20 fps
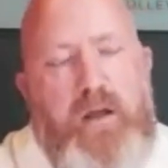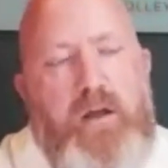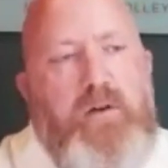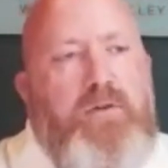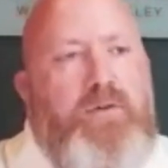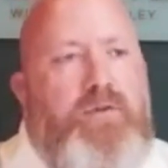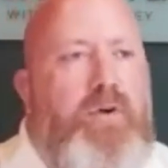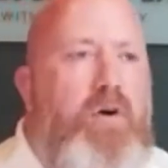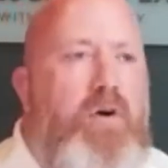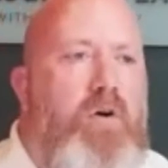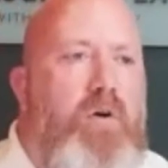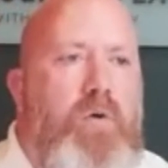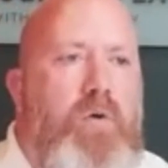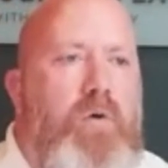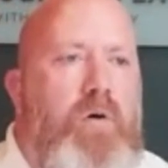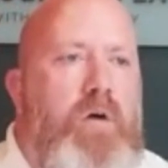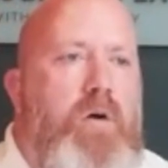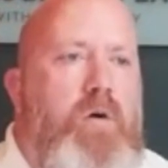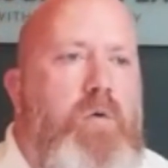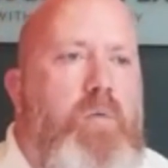
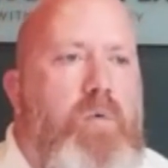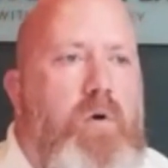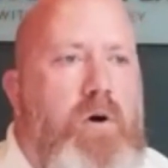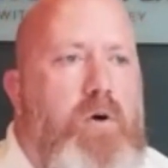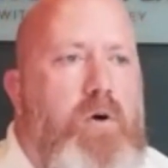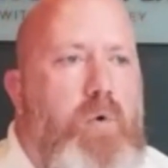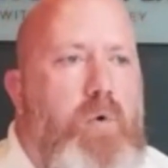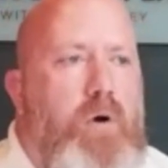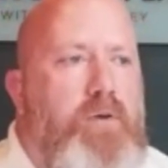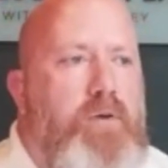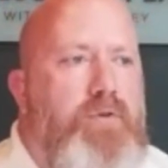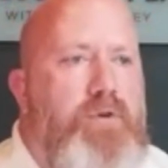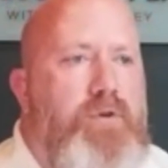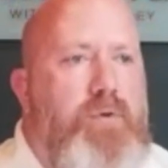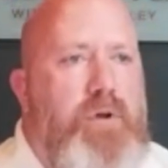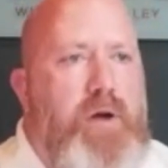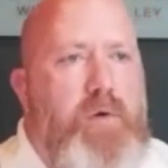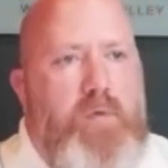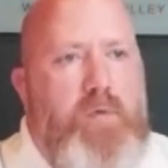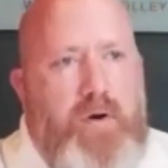So we're going to
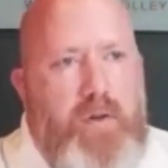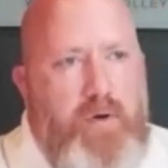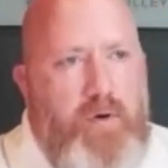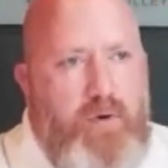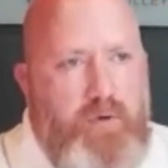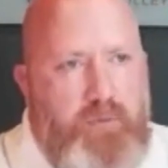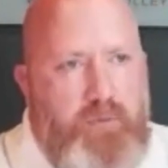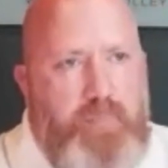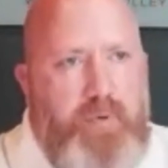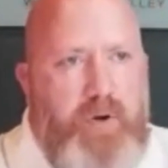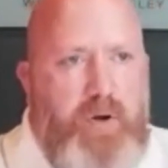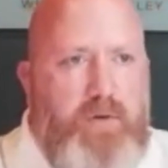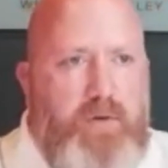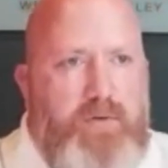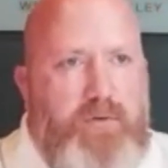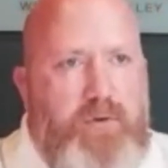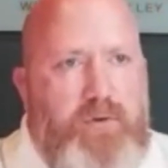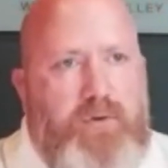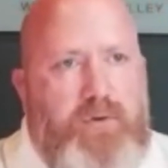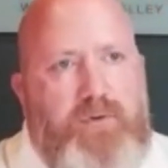get one of those build
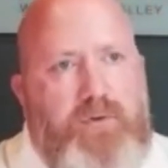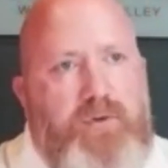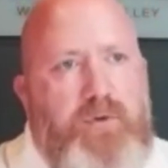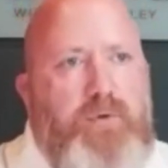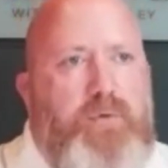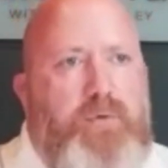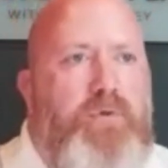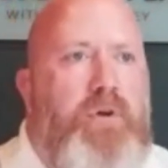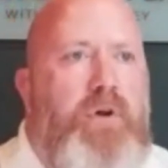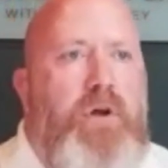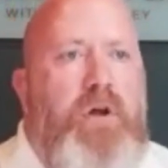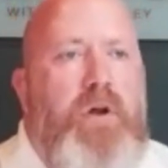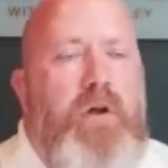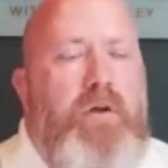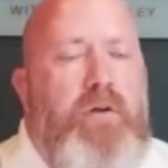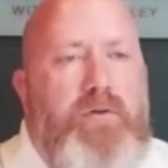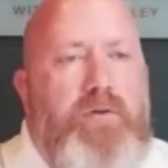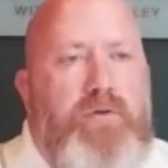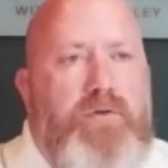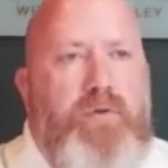to suit
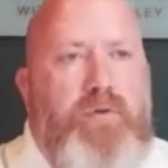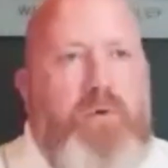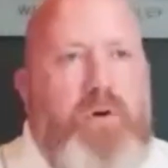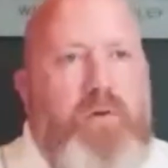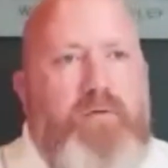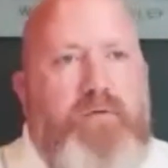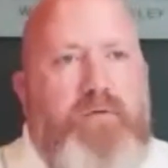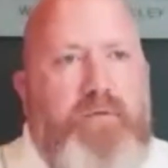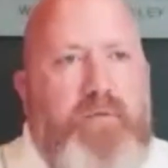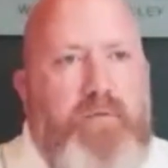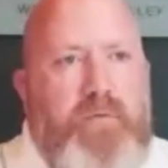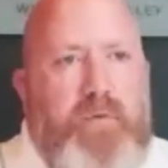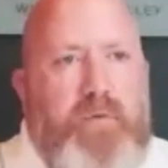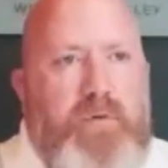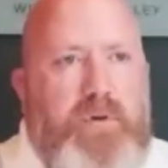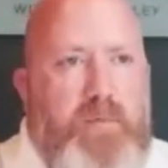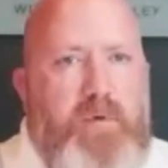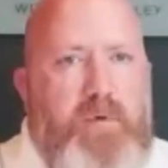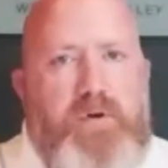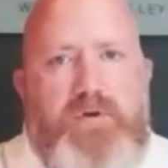sort of
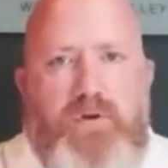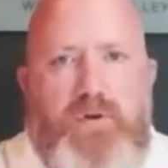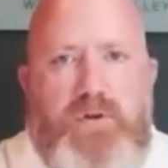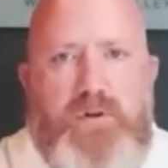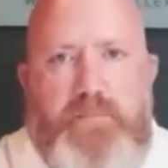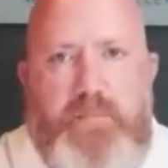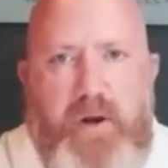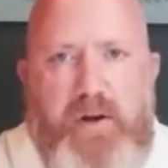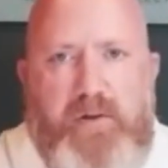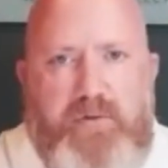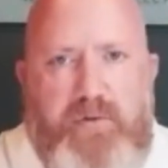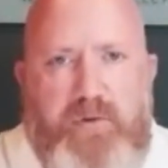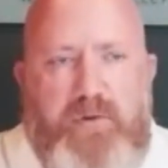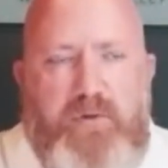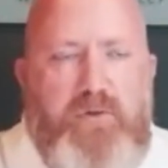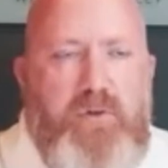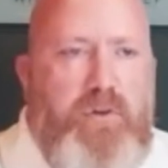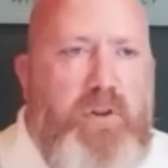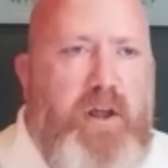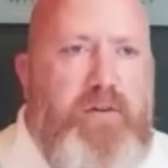commercial
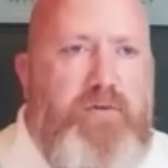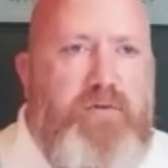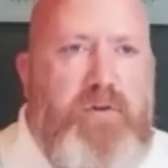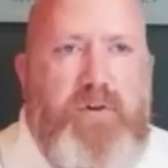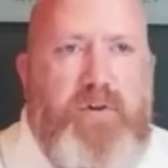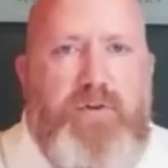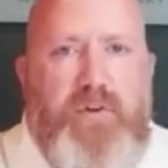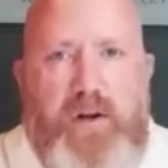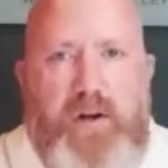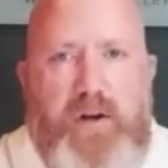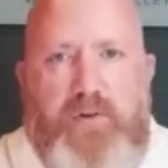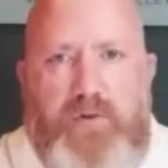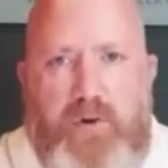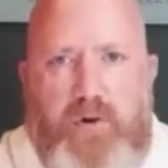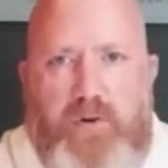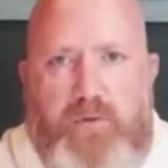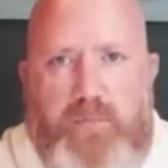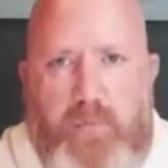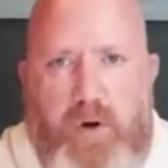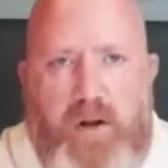spaces, and that's going to take
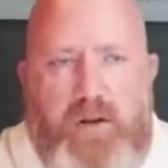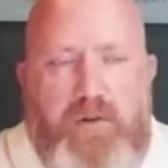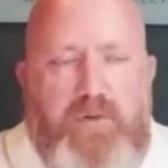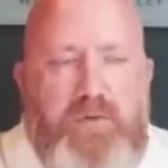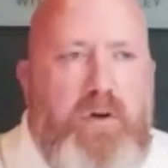6 months.